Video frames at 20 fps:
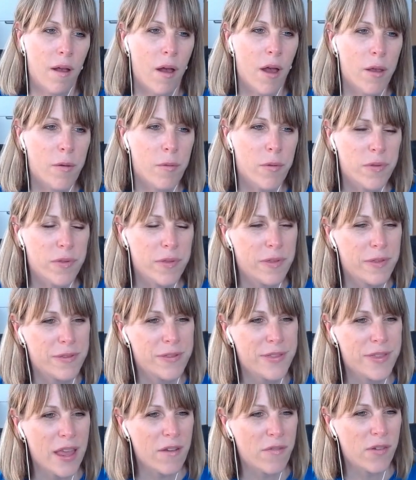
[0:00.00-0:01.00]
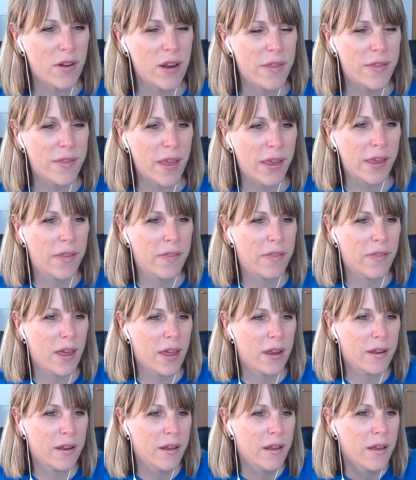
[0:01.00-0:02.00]
I would definitely second
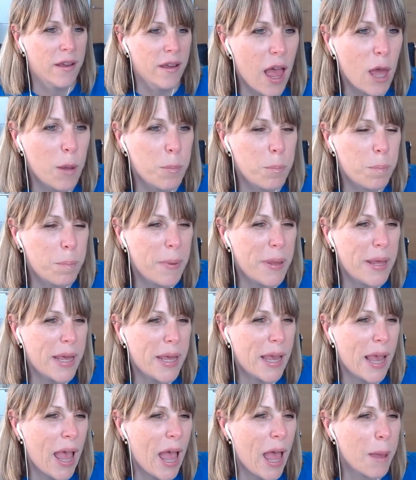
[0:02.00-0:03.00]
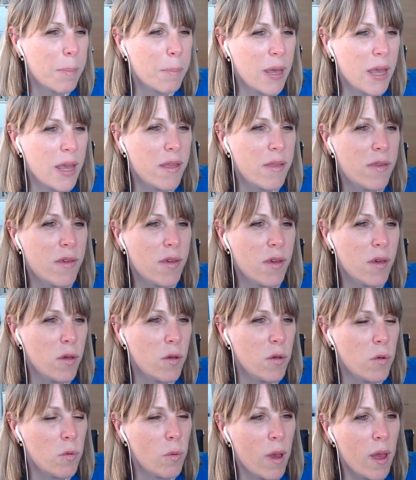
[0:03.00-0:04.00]
that. And being happy
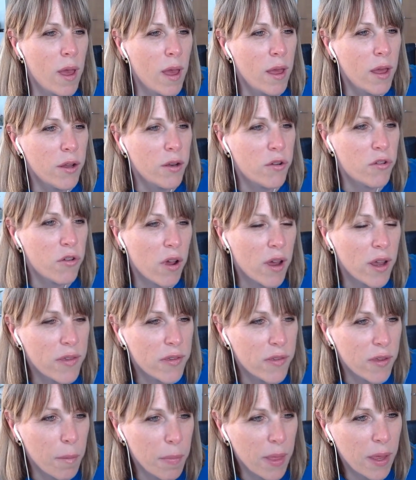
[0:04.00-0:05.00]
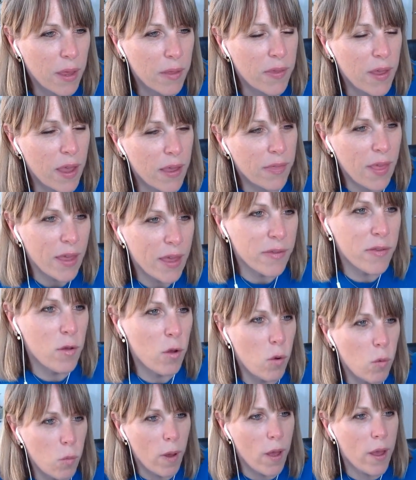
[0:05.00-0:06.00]
to try something and saying that's
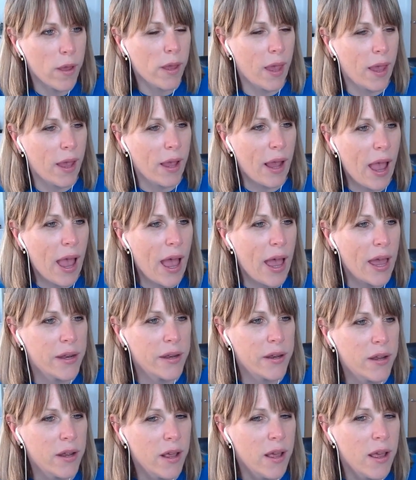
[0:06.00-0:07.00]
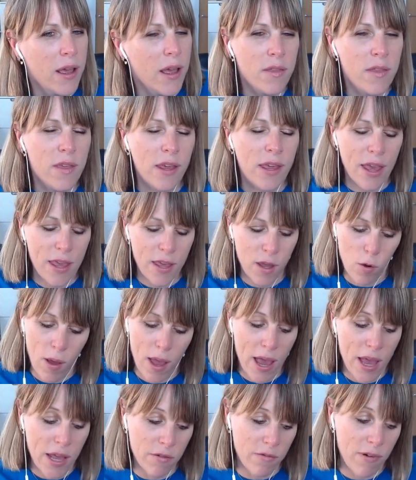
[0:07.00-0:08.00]
not working, and to get your
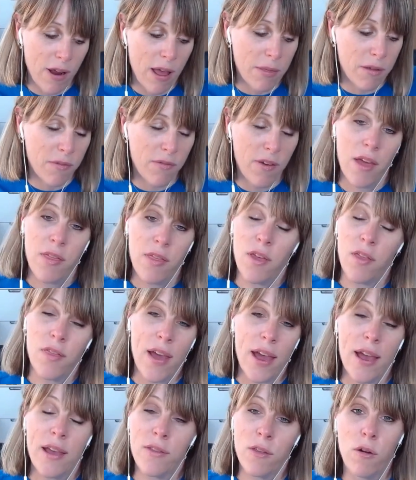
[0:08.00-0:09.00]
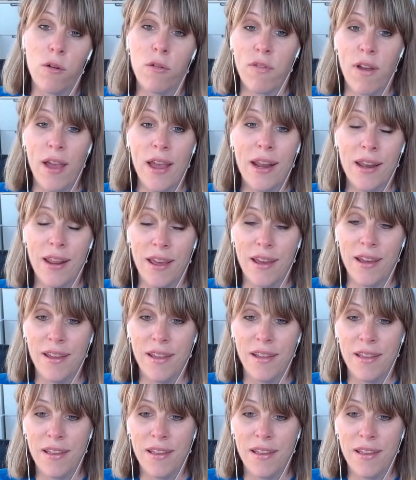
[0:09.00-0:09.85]
head around the fact that that is not failure.